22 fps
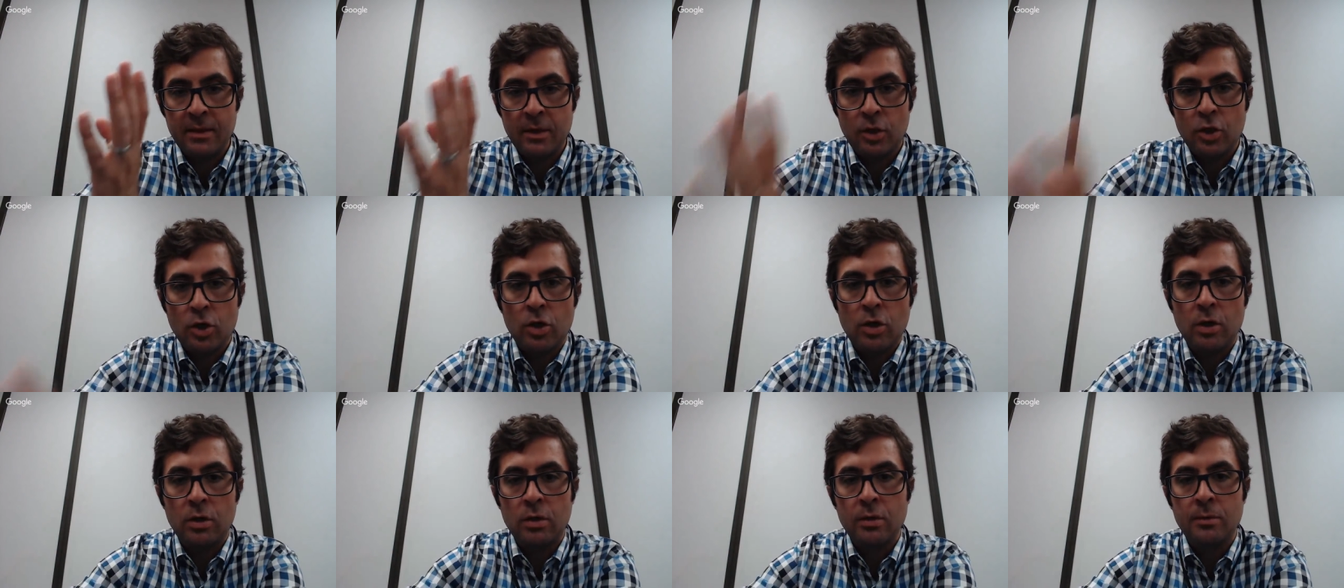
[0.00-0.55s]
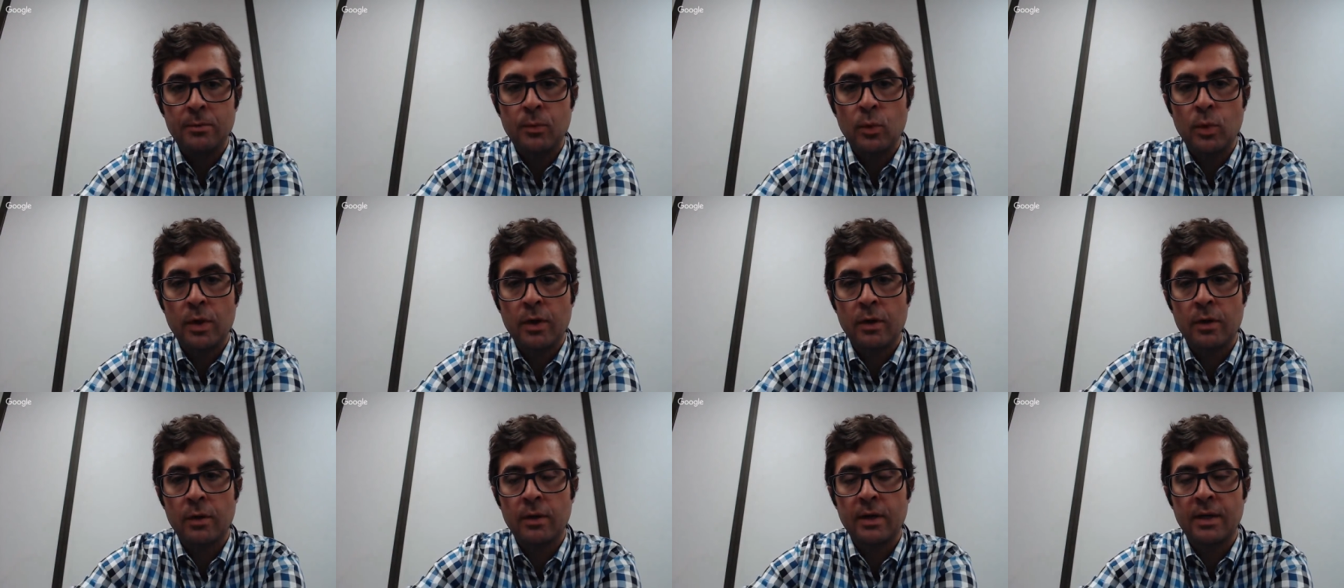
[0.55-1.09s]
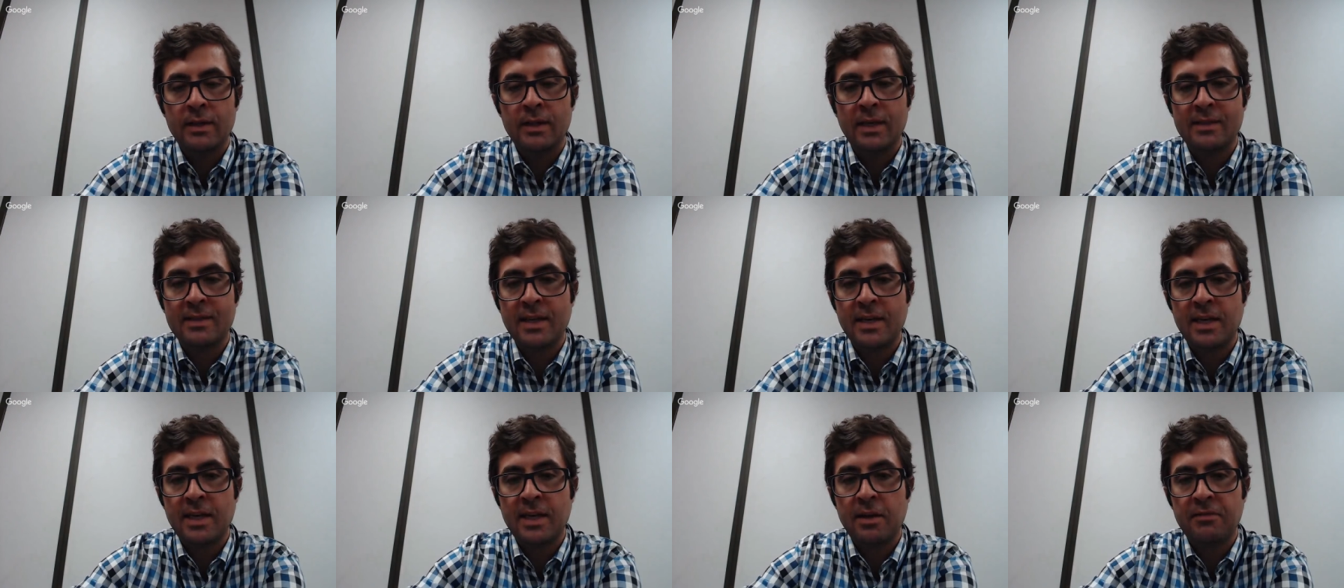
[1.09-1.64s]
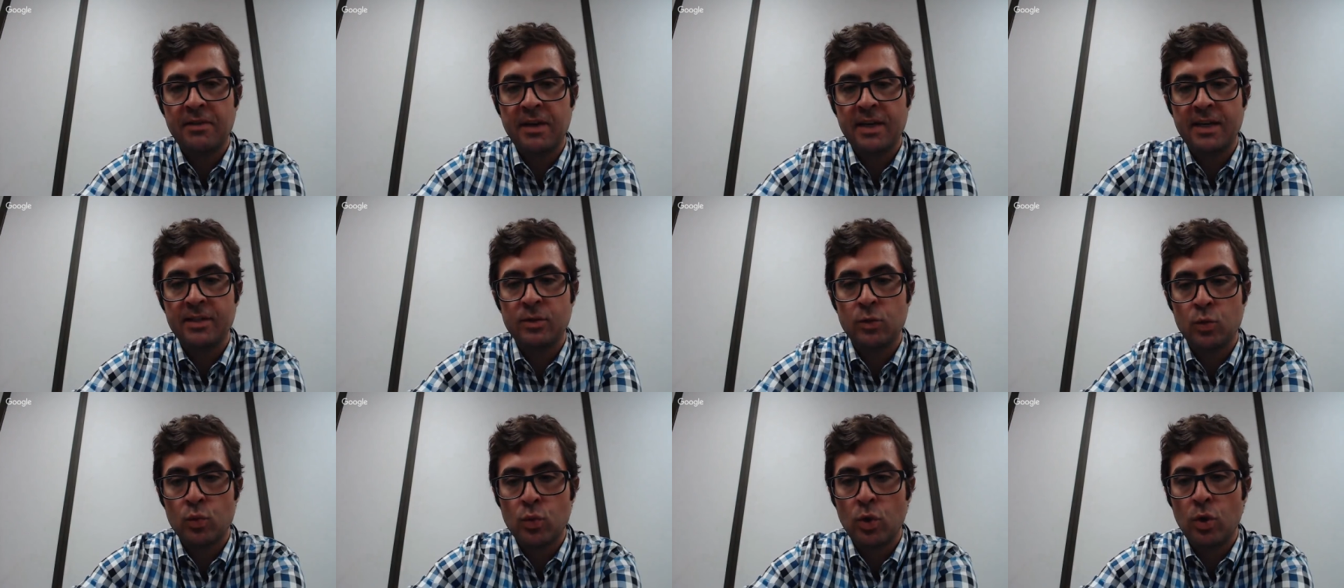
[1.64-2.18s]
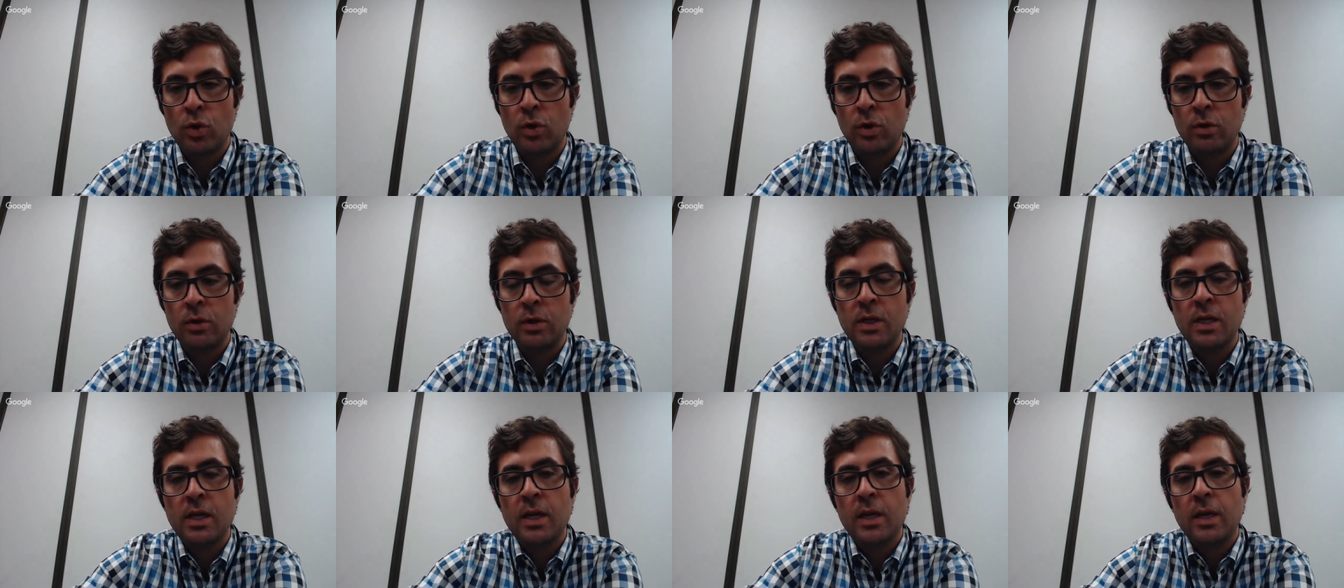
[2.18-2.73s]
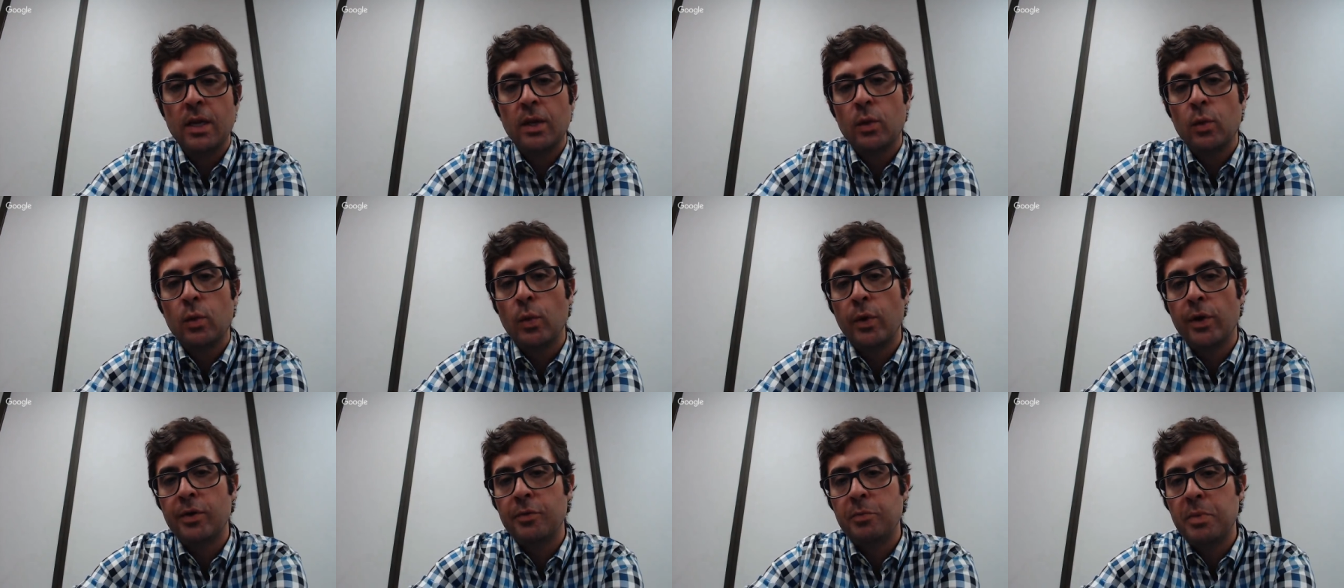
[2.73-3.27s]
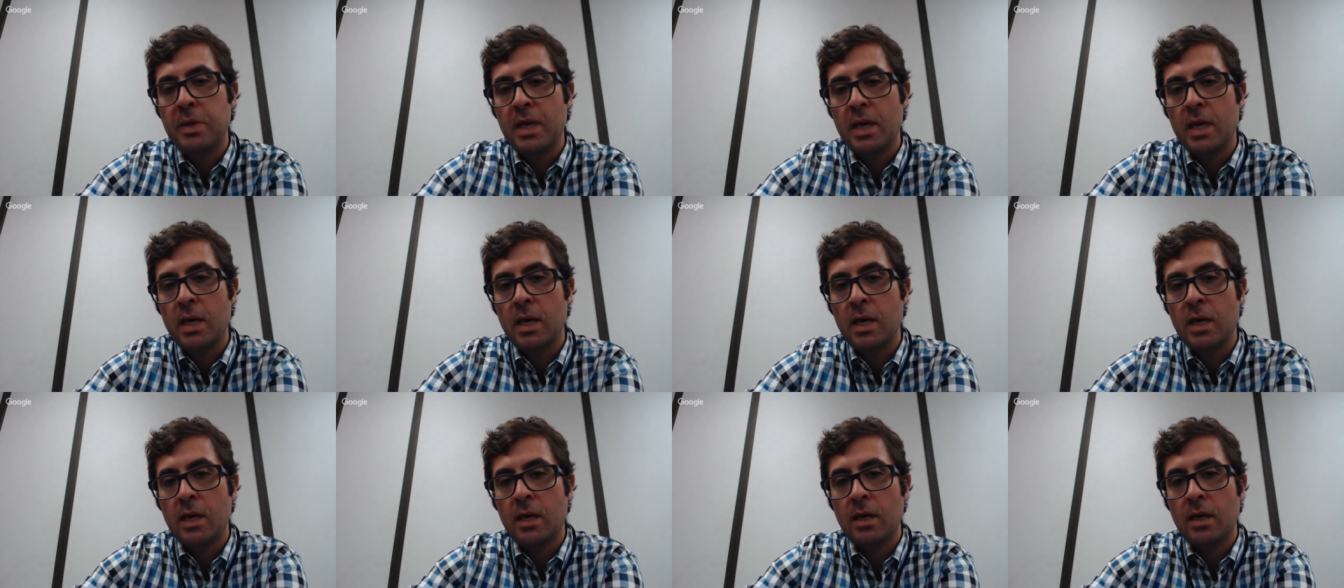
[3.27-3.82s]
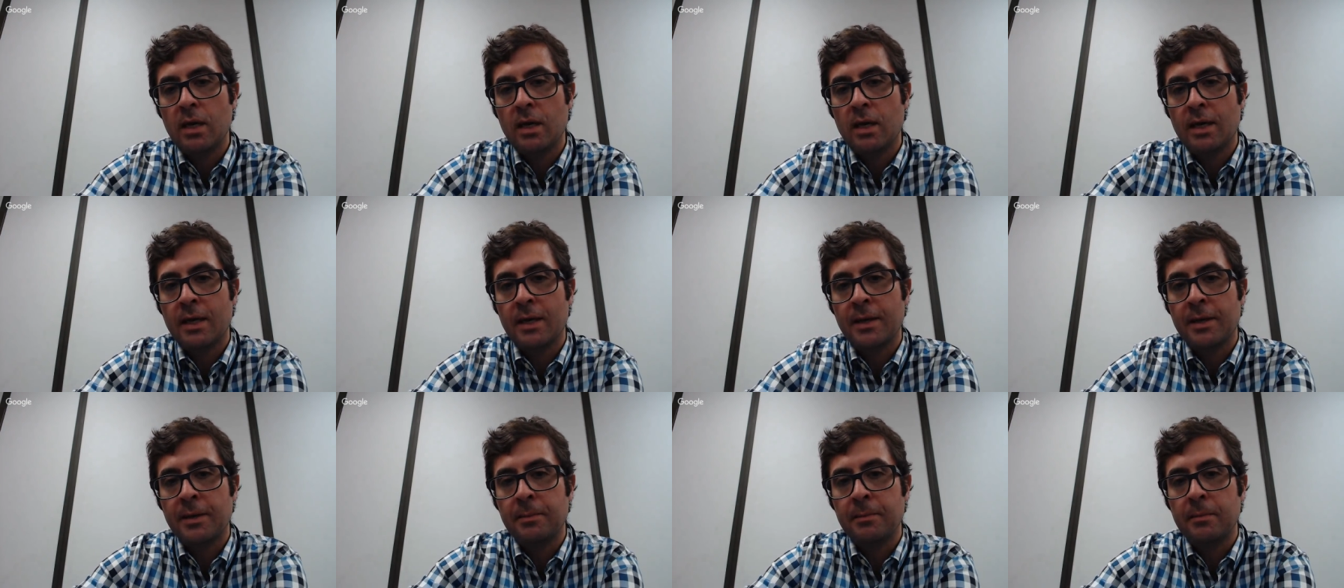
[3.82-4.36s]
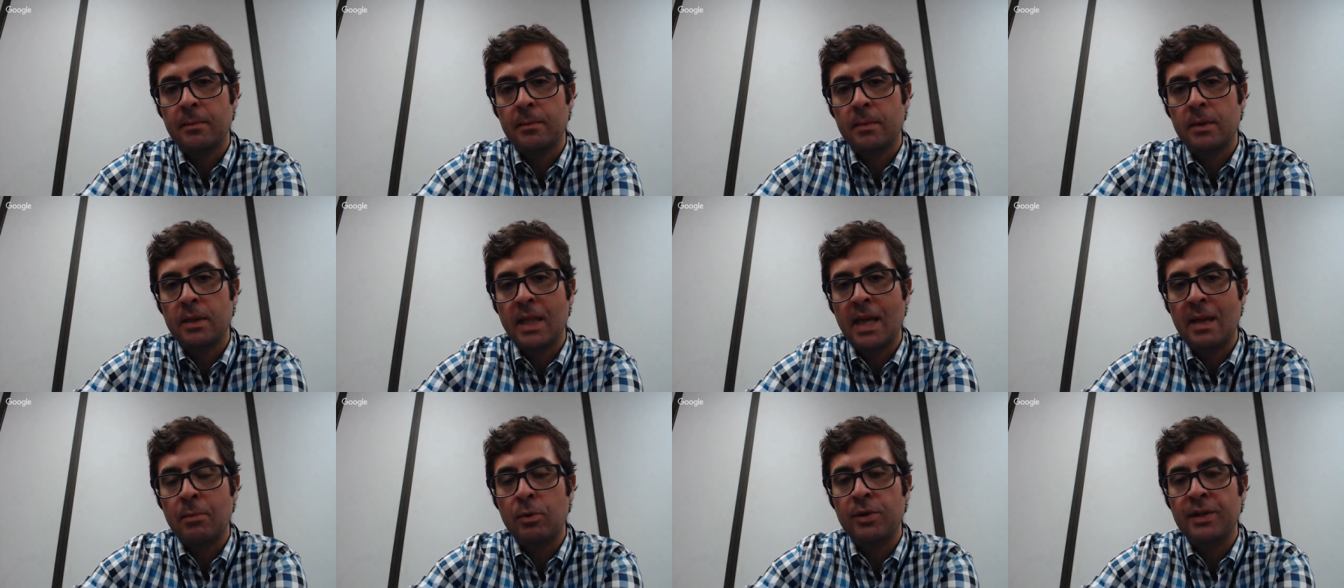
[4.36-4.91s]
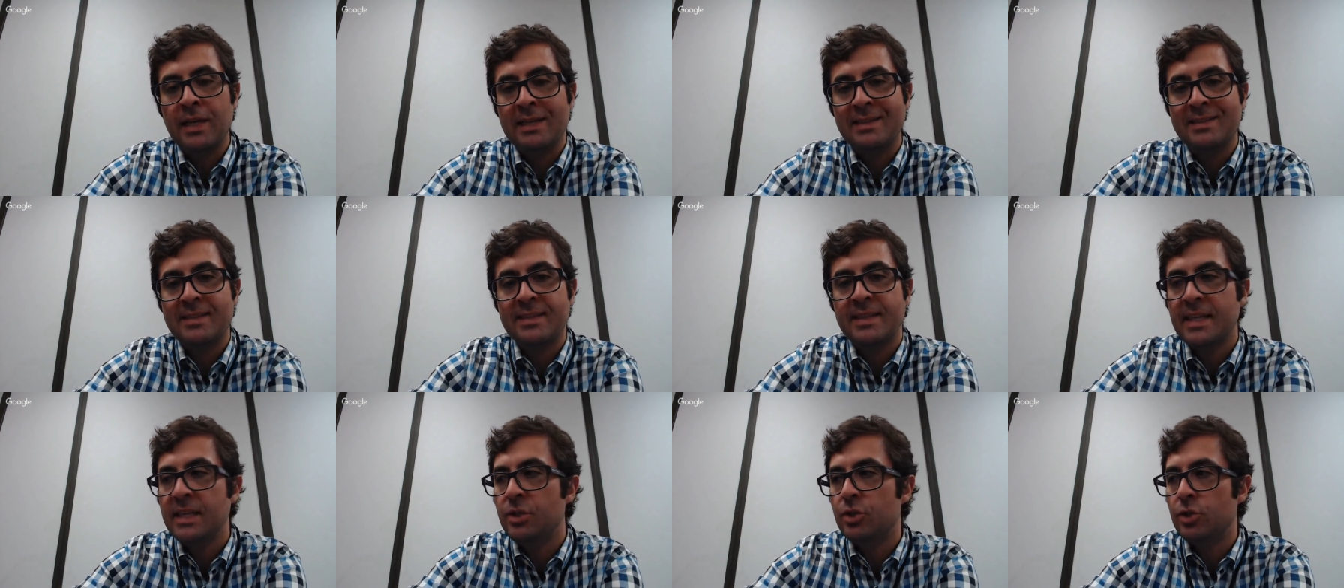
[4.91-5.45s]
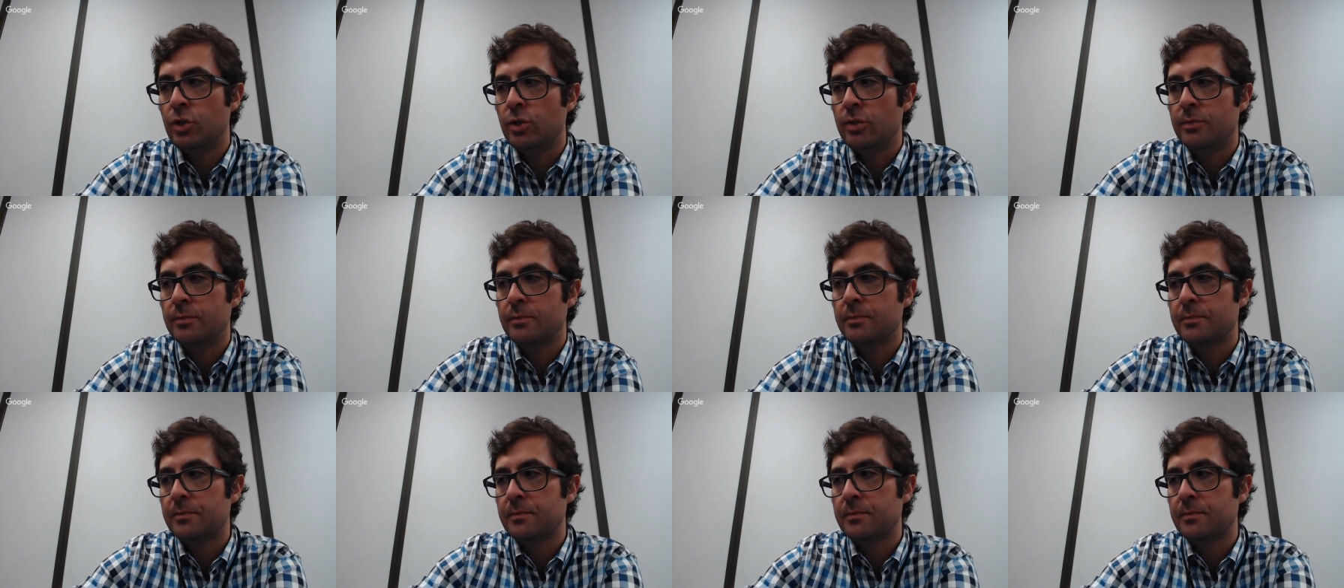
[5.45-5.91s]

in the column where that's identified as role would be labeled as teacher.